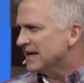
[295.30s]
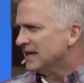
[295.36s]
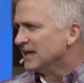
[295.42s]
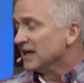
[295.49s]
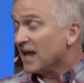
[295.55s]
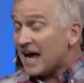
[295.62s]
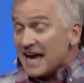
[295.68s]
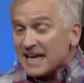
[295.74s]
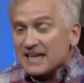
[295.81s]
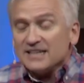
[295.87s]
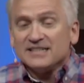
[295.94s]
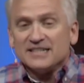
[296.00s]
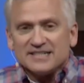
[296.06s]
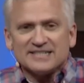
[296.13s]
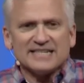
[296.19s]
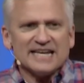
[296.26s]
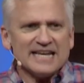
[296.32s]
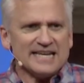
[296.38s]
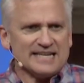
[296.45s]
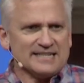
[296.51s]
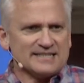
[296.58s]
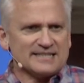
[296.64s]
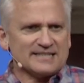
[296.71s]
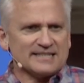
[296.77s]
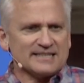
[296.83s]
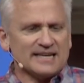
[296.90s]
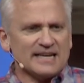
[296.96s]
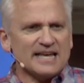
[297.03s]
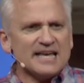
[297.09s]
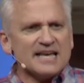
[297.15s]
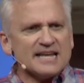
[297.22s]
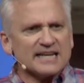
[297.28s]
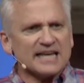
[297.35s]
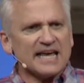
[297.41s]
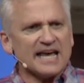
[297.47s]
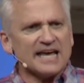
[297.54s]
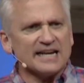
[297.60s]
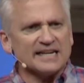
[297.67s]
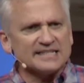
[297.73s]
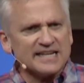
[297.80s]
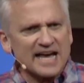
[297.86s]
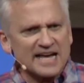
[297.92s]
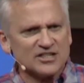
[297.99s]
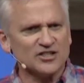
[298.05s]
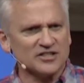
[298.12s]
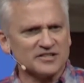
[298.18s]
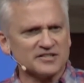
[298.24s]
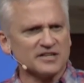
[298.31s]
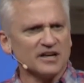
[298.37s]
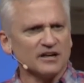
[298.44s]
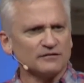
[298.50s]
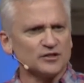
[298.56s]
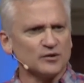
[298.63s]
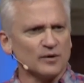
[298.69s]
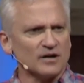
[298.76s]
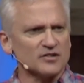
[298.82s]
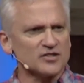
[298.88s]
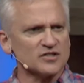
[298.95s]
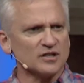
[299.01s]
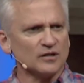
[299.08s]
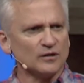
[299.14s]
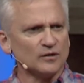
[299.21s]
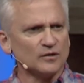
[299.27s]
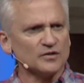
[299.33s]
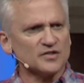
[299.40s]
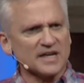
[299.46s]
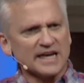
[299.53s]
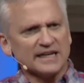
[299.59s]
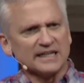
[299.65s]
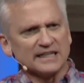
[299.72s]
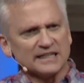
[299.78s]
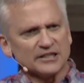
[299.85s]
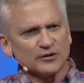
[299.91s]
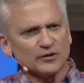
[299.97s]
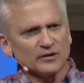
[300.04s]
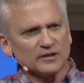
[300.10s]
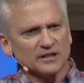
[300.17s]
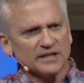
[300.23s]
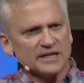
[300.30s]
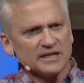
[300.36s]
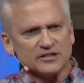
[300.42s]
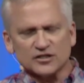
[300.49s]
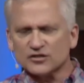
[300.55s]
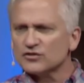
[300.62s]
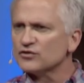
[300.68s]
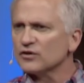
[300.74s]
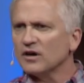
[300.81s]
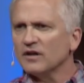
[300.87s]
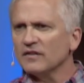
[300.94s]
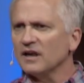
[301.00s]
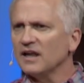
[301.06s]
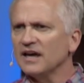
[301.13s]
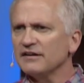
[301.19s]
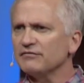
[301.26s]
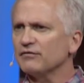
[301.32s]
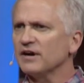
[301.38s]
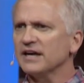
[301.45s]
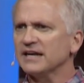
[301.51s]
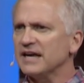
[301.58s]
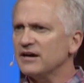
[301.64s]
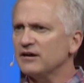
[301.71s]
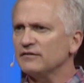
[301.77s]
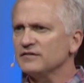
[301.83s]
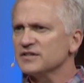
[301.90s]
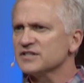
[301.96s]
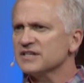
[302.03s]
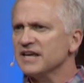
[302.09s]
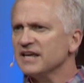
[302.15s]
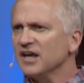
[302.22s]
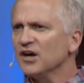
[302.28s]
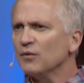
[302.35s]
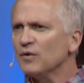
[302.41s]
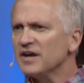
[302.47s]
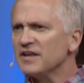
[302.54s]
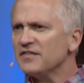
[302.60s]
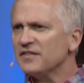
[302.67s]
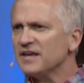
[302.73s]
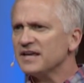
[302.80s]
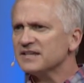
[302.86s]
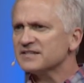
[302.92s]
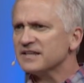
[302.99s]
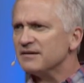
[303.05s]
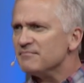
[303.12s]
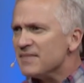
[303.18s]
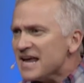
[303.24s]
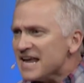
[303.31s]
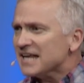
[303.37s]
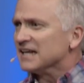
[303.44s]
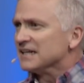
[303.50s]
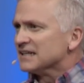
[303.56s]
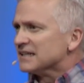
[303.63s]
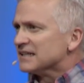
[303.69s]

Like a disease, it can attach itself to our souls and literally just draw the life right out of us, taking away things that make